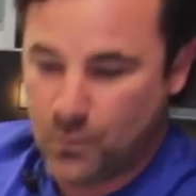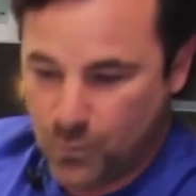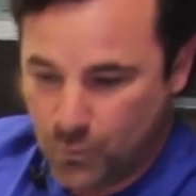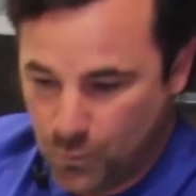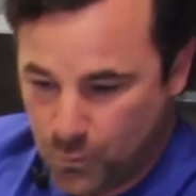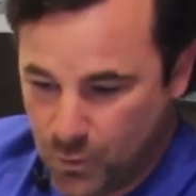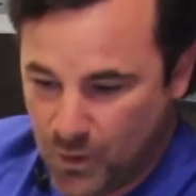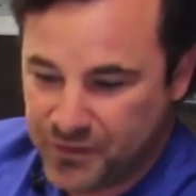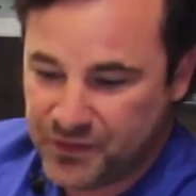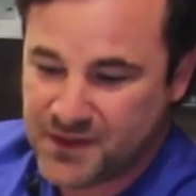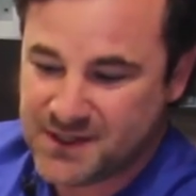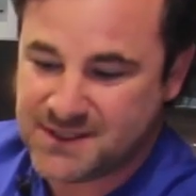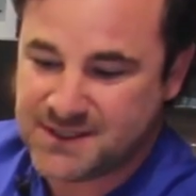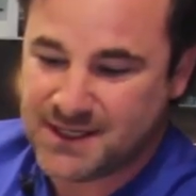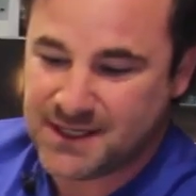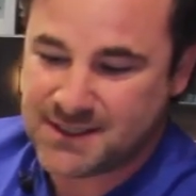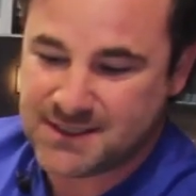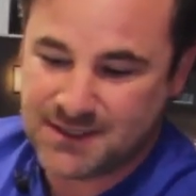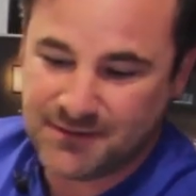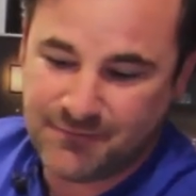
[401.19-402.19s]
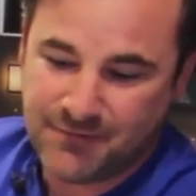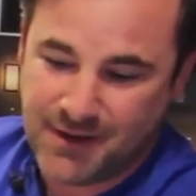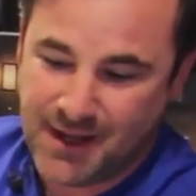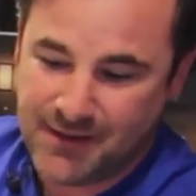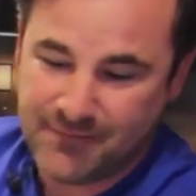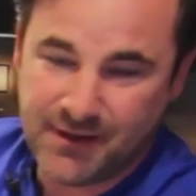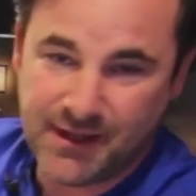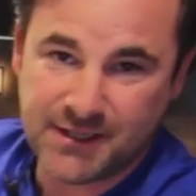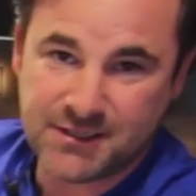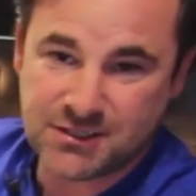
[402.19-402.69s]
with the 6
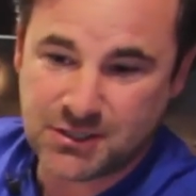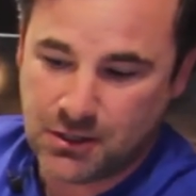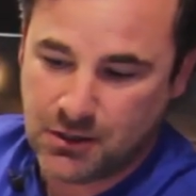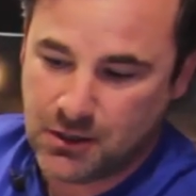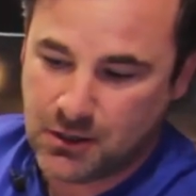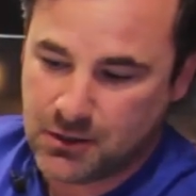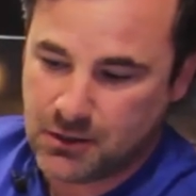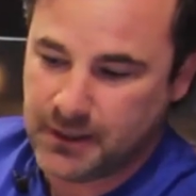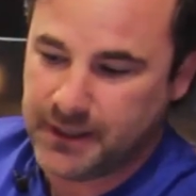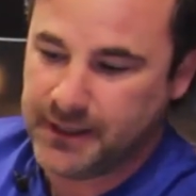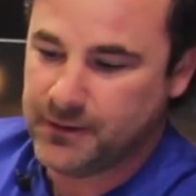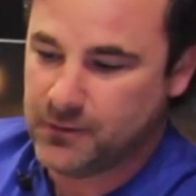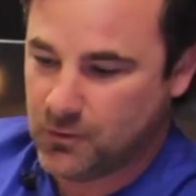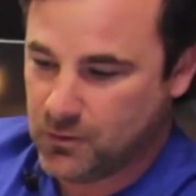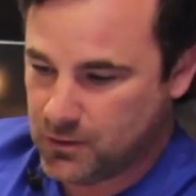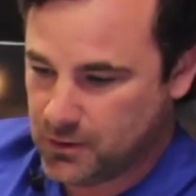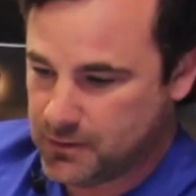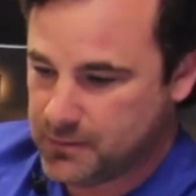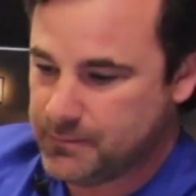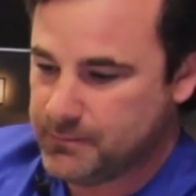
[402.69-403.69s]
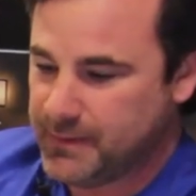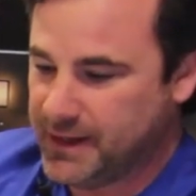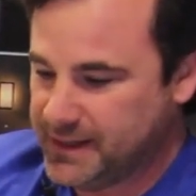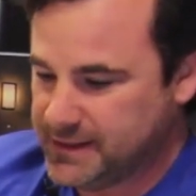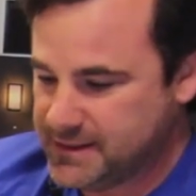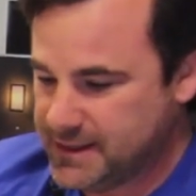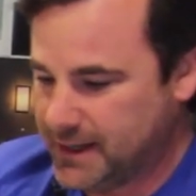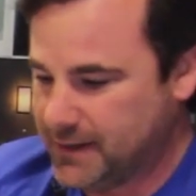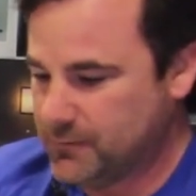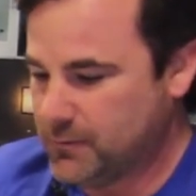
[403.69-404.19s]
5/8 concrete, or
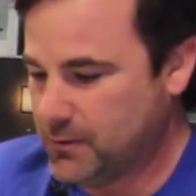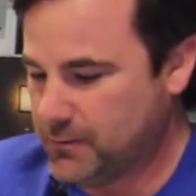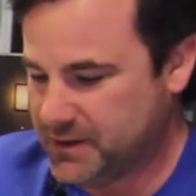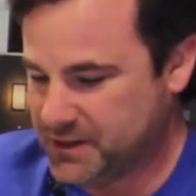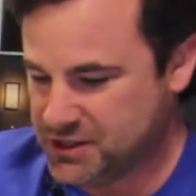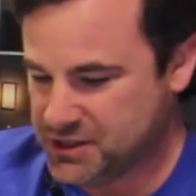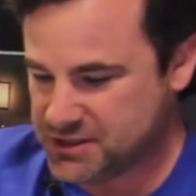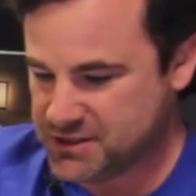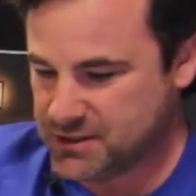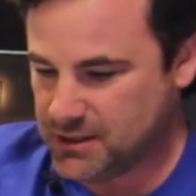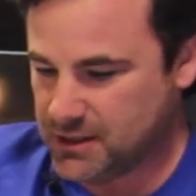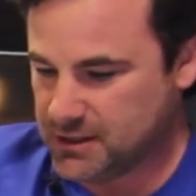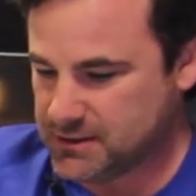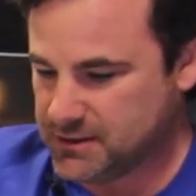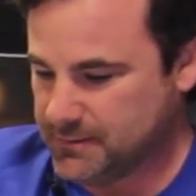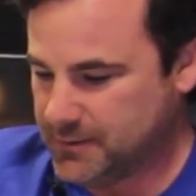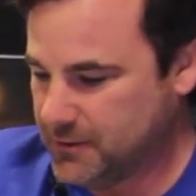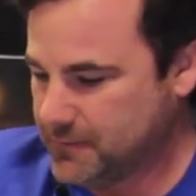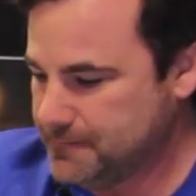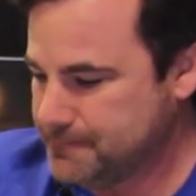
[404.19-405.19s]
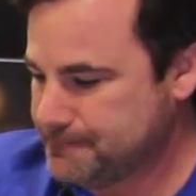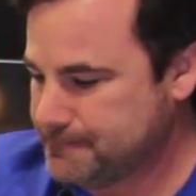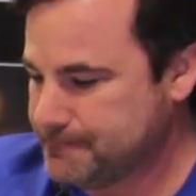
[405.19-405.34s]
maintain what we just talked about.